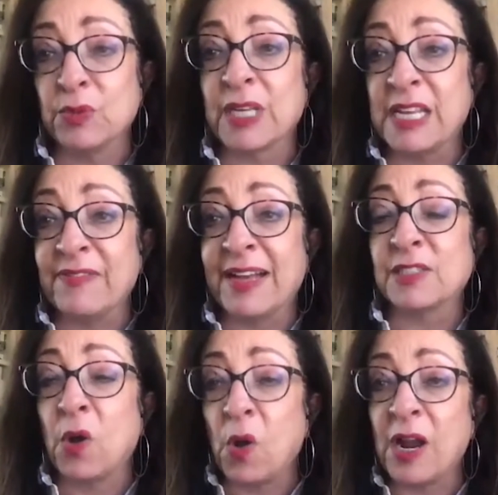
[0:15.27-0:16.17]
to give us
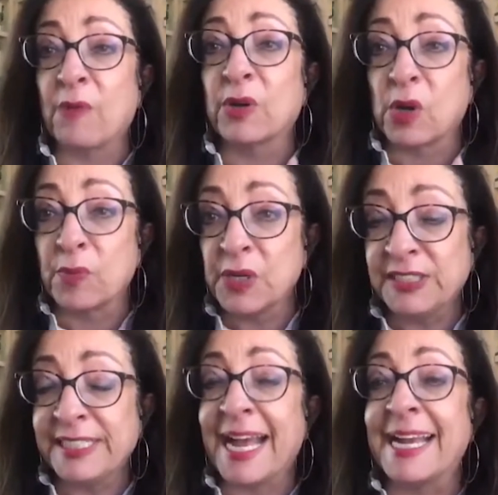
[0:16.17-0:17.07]
all our
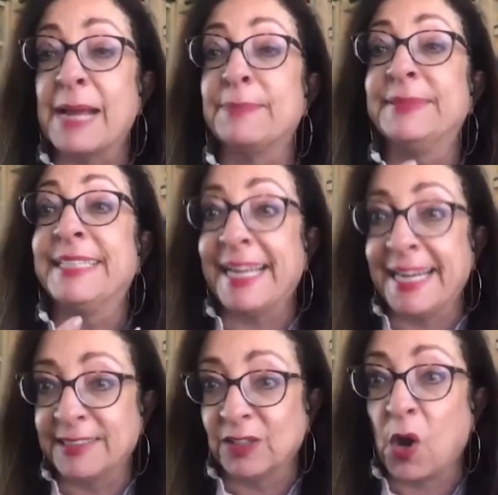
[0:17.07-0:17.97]
community an
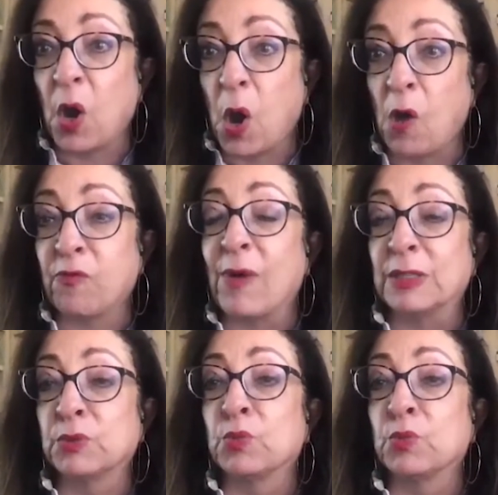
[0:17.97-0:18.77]
update of what